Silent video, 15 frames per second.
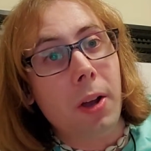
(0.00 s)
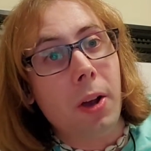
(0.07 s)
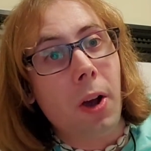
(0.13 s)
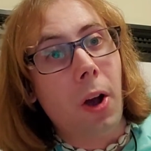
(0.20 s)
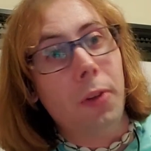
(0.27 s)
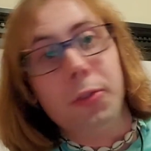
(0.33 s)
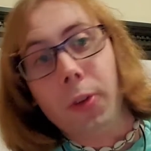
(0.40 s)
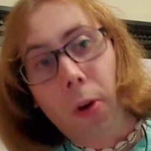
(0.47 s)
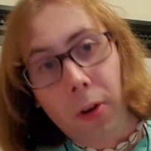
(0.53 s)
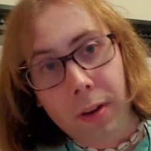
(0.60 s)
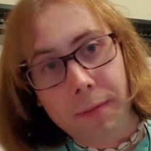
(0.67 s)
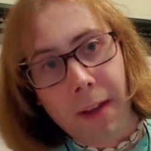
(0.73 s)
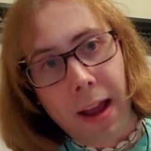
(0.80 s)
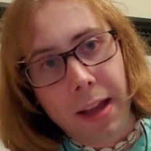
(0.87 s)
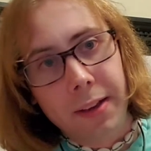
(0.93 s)
a certain
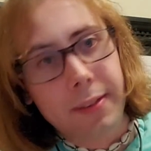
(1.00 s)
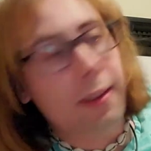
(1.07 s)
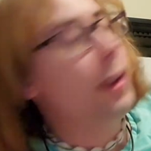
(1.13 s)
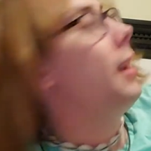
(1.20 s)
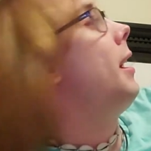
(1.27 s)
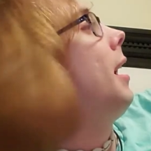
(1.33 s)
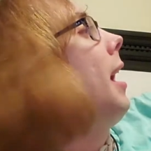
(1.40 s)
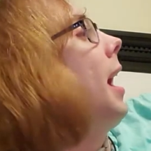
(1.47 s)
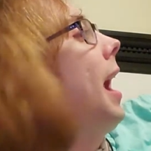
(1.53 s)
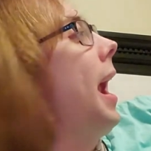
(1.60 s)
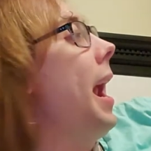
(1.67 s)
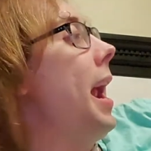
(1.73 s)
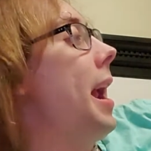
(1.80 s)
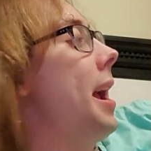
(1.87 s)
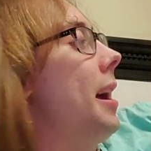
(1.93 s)
event.
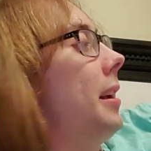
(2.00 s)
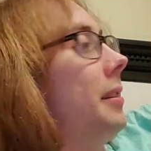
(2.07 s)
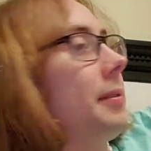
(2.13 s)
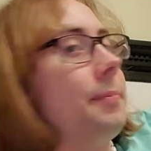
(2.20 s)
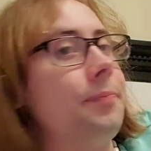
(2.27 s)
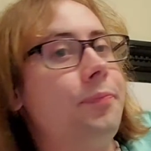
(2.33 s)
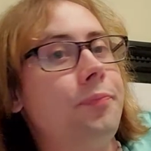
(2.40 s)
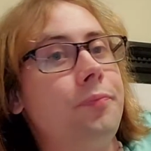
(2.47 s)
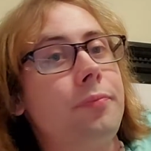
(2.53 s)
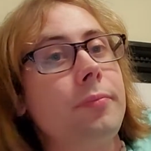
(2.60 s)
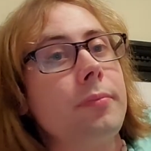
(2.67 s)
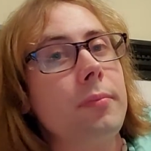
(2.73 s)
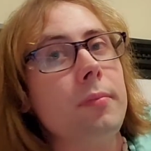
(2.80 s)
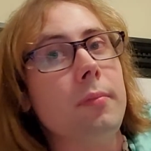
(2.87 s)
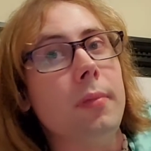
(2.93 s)
And
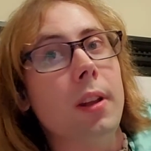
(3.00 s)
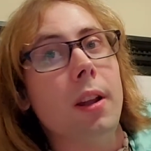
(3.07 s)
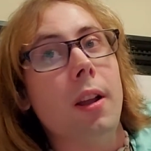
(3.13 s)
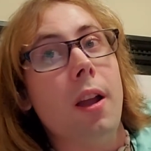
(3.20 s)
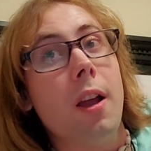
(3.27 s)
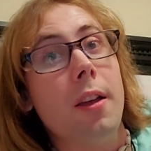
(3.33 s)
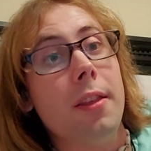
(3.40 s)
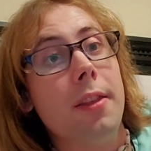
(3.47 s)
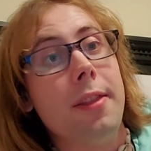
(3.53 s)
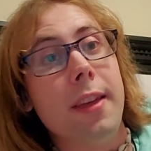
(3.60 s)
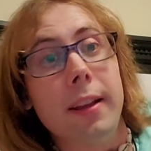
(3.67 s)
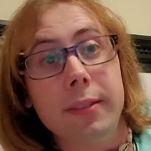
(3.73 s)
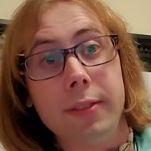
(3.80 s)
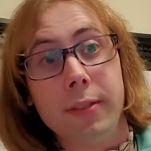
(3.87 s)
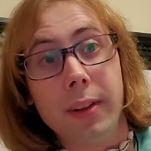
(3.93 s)

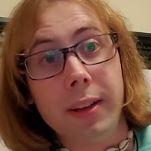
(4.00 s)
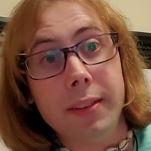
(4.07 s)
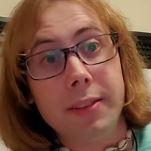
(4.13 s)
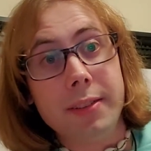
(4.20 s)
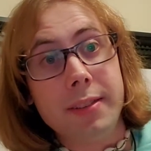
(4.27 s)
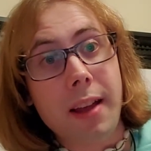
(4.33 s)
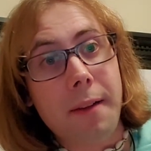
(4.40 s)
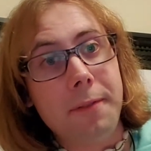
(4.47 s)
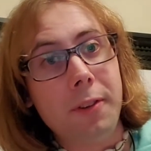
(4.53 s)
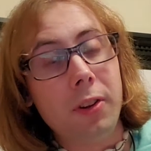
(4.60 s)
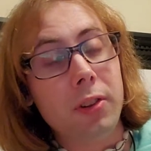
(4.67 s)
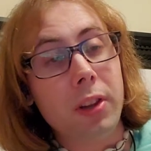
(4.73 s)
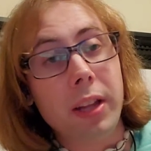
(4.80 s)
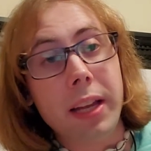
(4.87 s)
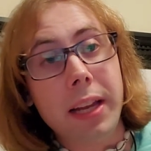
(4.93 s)
this is
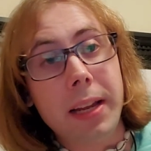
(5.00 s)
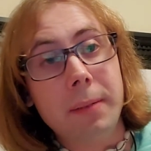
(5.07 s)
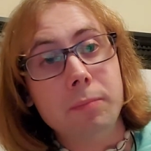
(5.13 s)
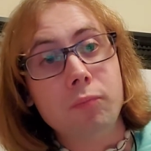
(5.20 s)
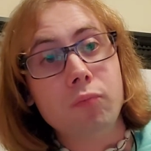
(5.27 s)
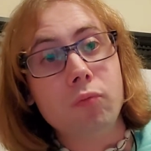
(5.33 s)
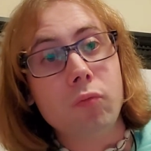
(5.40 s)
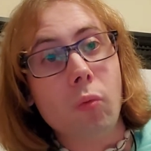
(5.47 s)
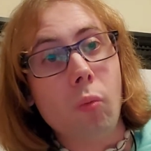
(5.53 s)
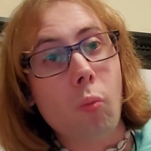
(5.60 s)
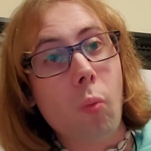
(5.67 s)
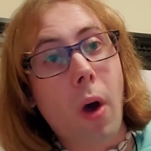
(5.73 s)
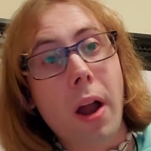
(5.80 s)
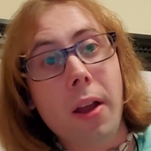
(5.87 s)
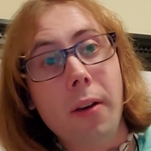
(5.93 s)
definitely
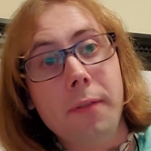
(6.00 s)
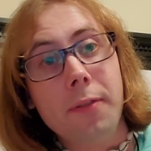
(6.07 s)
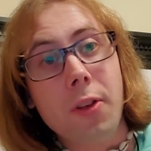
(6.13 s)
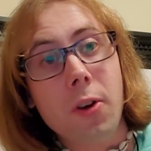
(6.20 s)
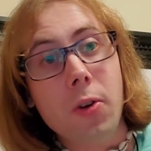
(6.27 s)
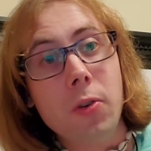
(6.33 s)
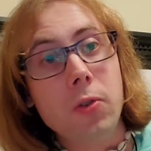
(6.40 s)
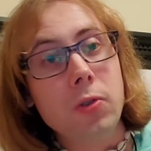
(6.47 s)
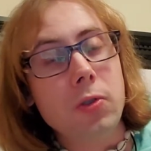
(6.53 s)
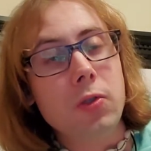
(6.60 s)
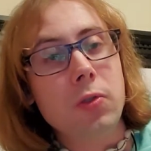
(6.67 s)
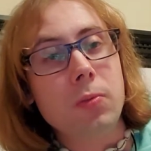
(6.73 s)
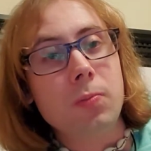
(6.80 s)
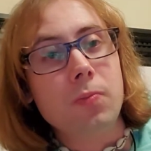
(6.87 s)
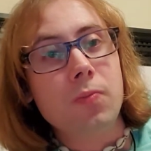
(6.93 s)
one of
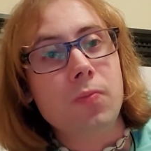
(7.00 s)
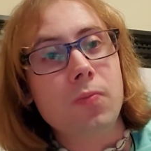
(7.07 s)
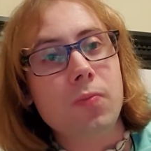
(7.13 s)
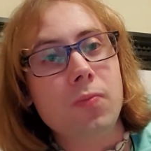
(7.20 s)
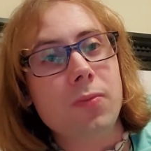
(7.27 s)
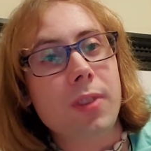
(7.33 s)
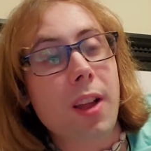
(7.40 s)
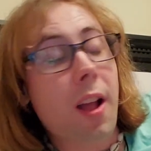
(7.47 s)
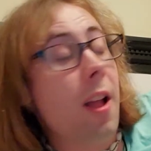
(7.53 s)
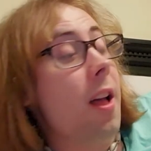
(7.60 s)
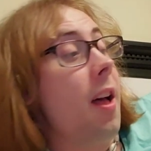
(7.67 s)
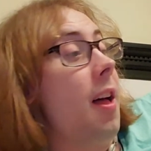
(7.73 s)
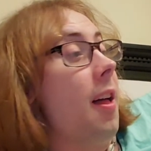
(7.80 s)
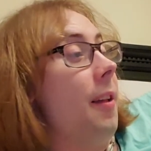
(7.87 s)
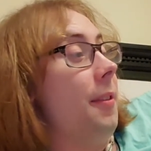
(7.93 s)
those
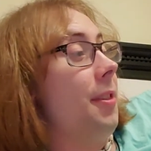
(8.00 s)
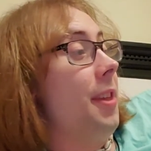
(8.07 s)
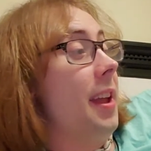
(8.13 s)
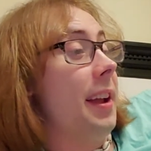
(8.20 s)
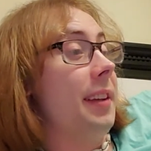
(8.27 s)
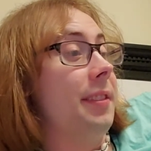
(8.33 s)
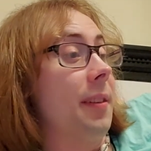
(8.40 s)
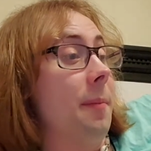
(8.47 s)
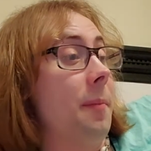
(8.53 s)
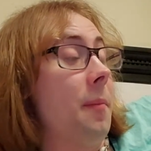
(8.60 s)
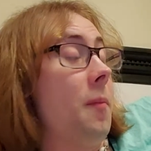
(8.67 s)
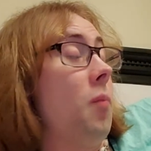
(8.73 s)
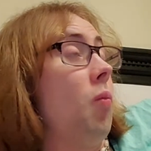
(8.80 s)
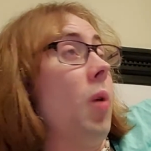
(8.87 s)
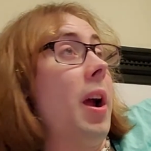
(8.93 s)
things
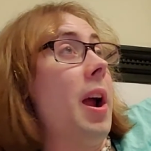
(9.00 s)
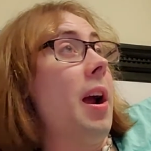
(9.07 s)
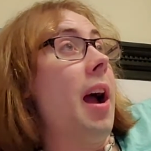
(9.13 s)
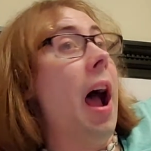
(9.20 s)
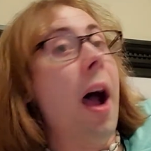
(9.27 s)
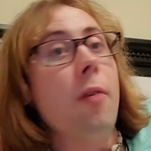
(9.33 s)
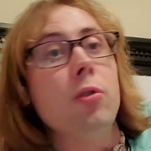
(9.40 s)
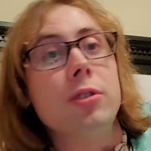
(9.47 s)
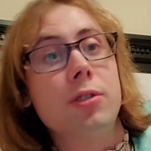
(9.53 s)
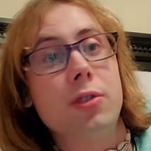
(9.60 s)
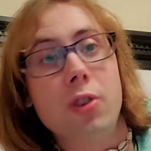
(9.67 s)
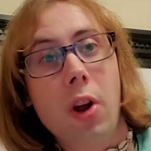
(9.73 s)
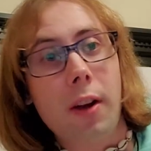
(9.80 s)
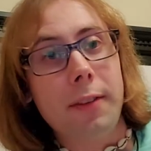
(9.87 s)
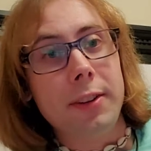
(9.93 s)
where I was
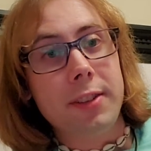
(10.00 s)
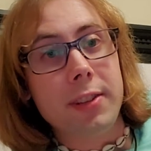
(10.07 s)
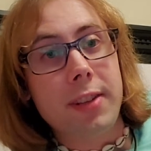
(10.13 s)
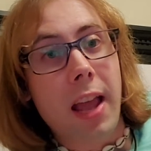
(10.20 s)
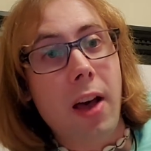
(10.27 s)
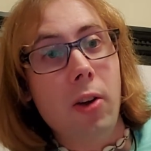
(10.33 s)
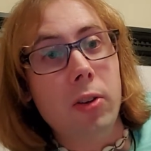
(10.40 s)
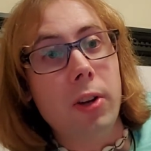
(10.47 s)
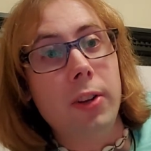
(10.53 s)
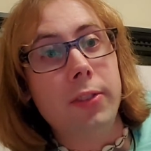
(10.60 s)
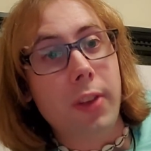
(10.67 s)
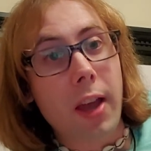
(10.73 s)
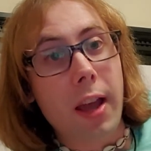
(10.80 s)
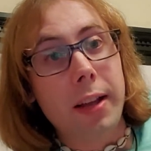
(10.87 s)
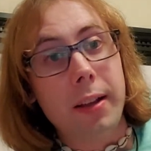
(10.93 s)
nervous as hell, because,
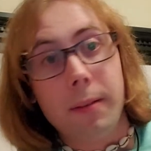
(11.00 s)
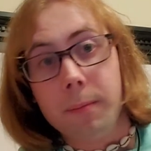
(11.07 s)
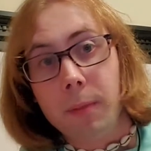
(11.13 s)
like,